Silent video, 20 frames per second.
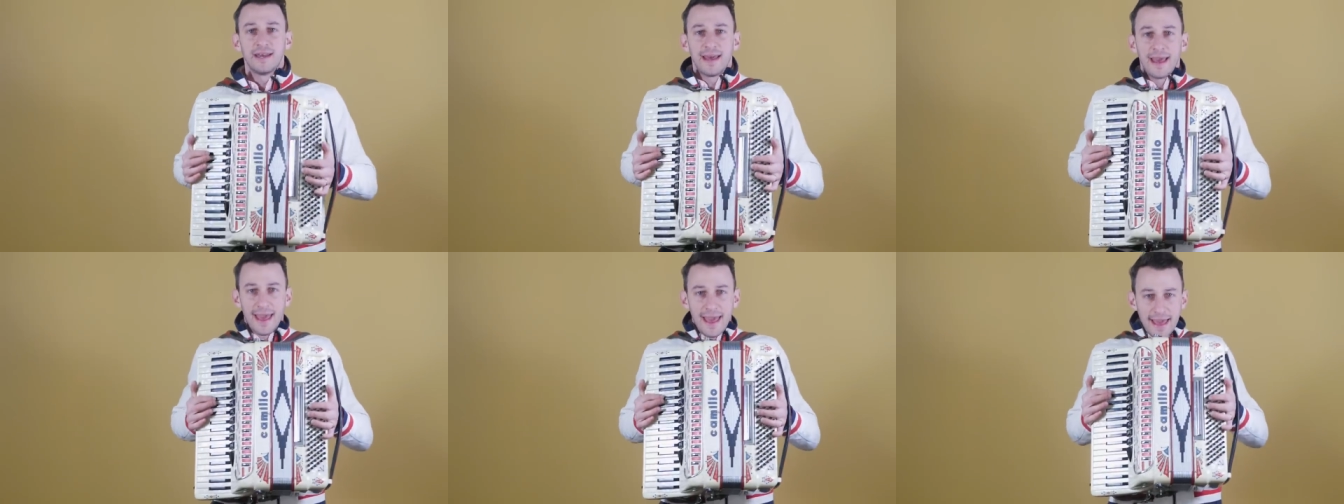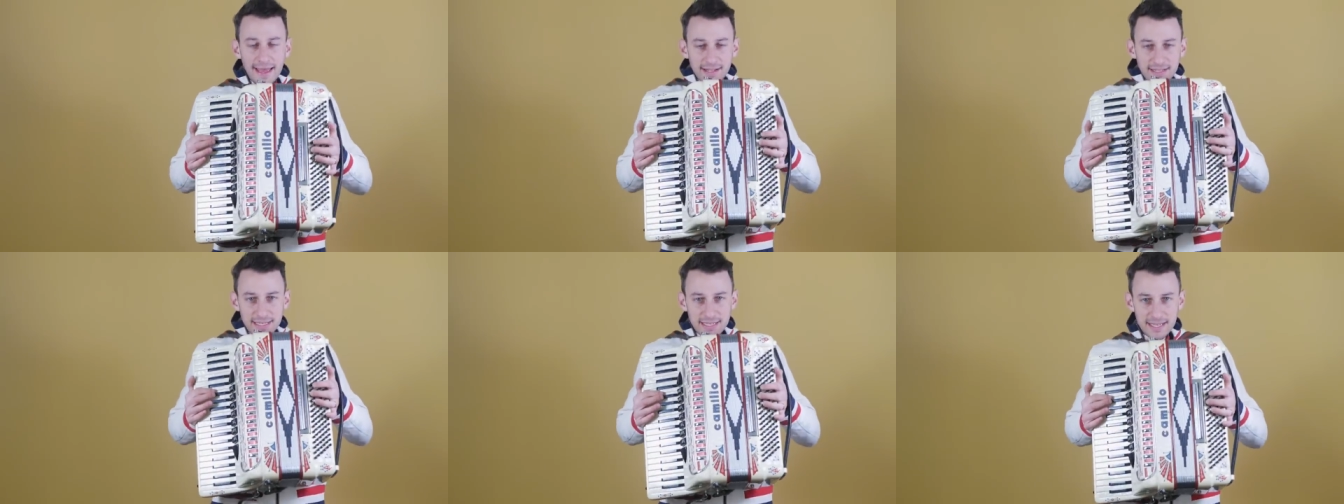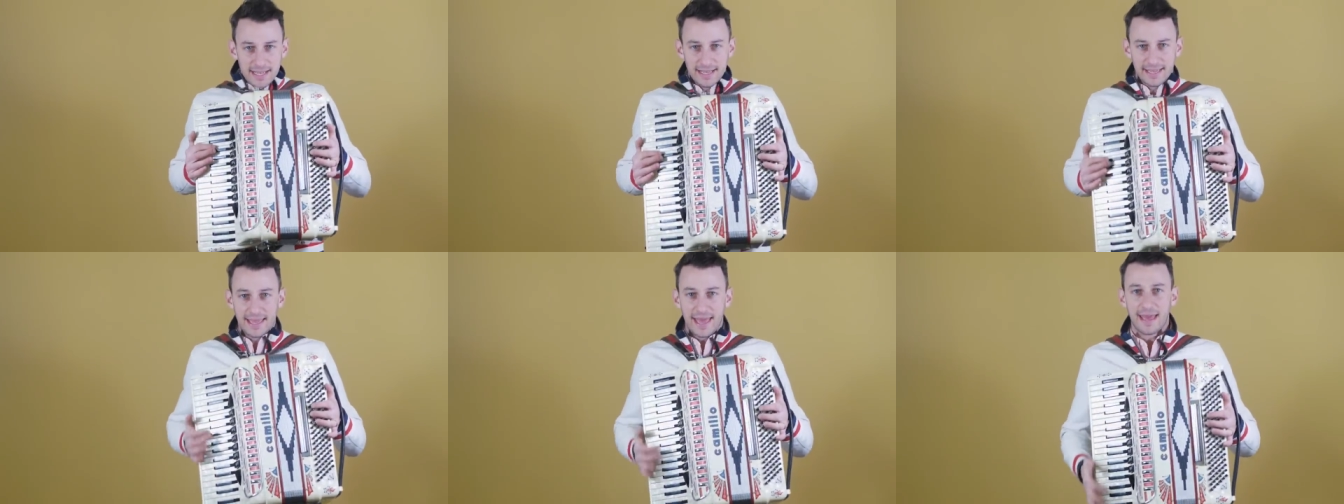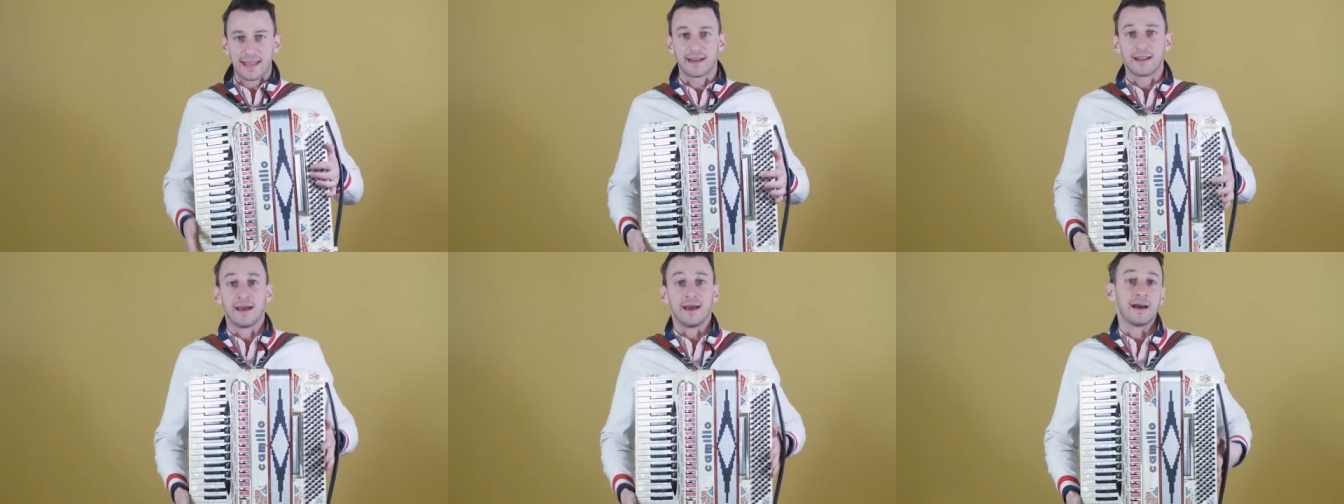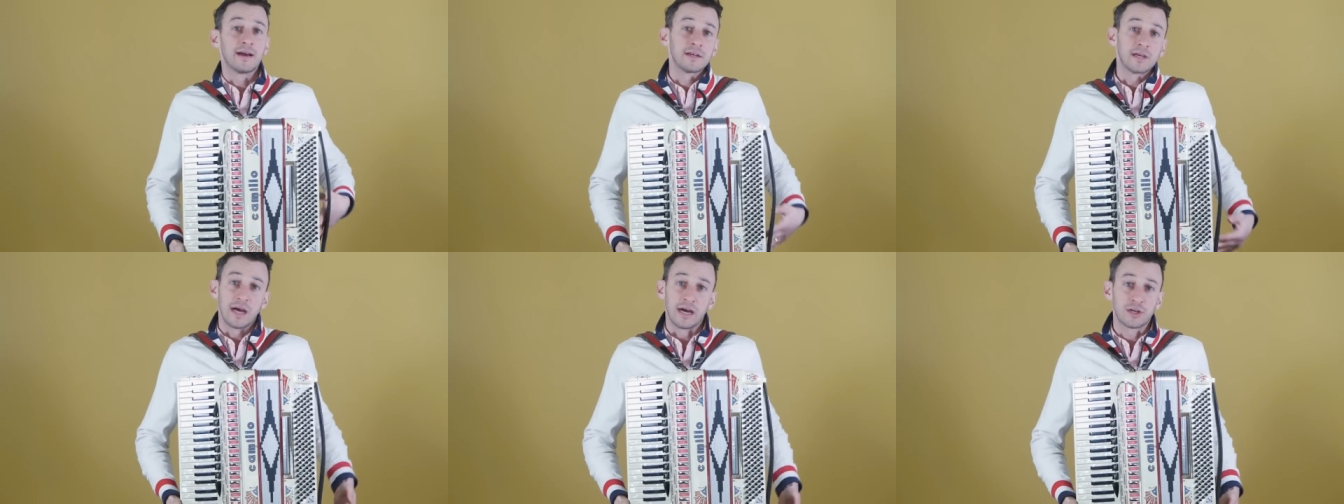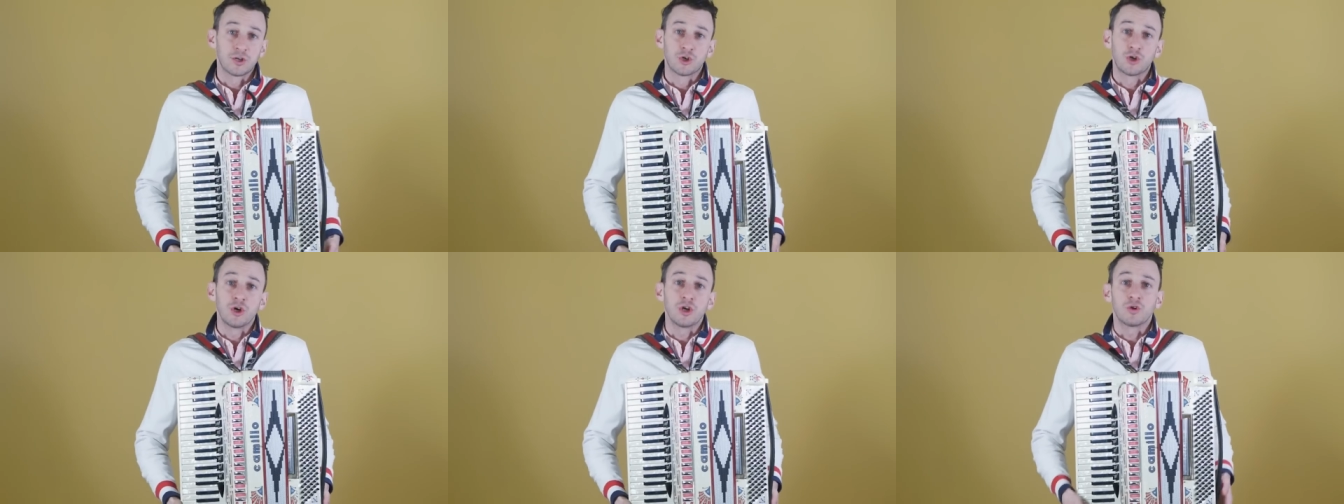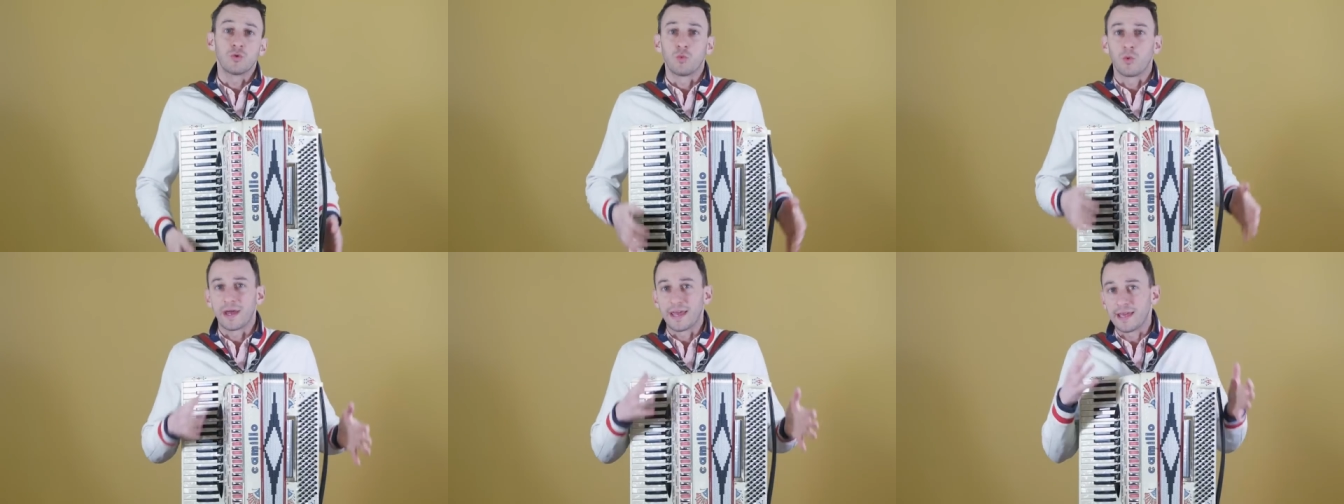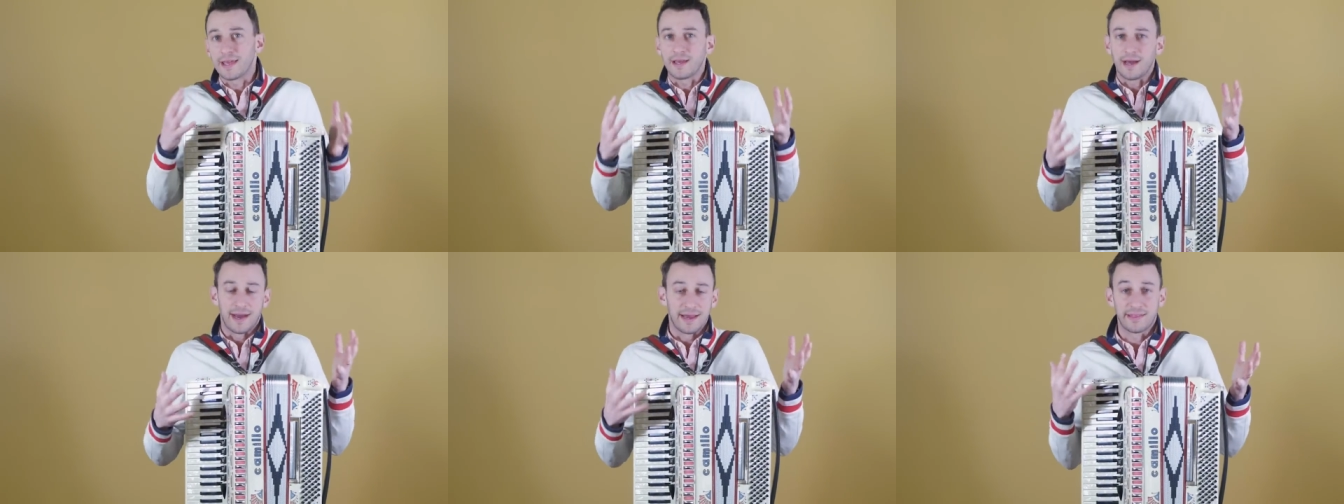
And again, a good way,